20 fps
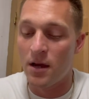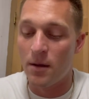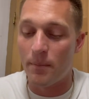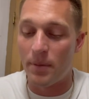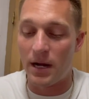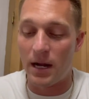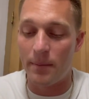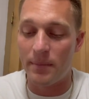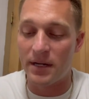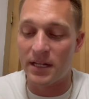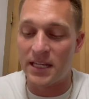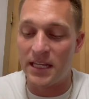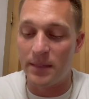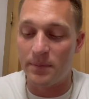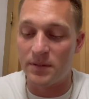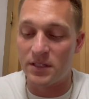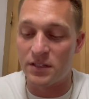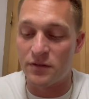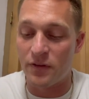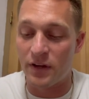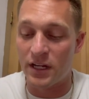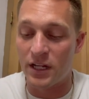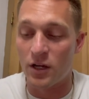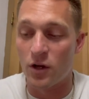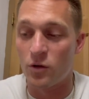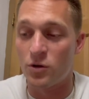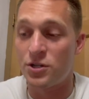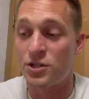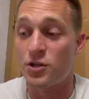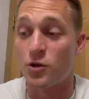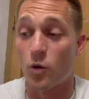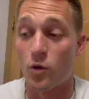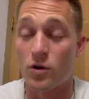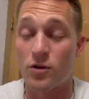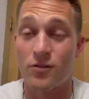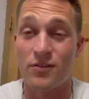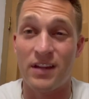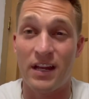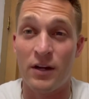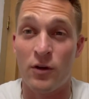But I'm going to keep this video
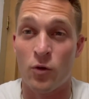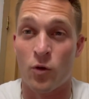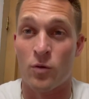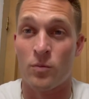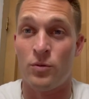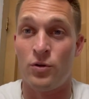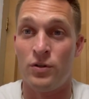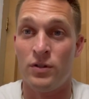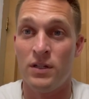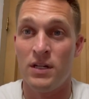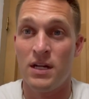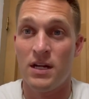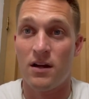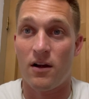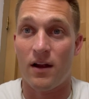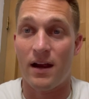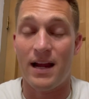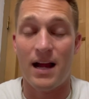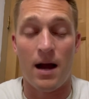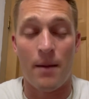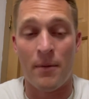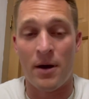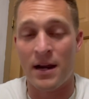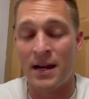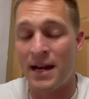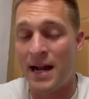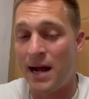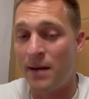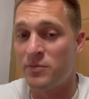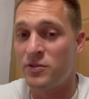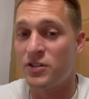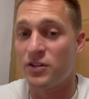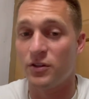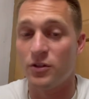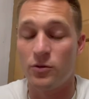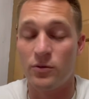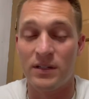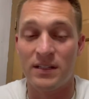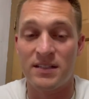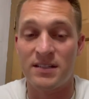shorter than normal. All right, I'm on an
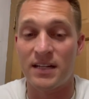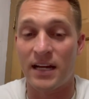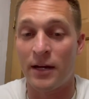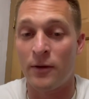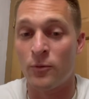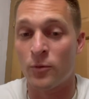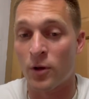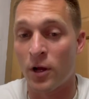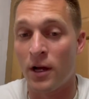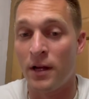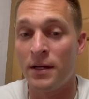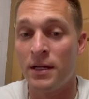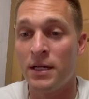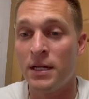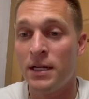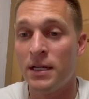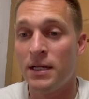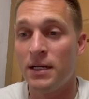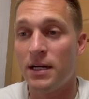absolute insane run.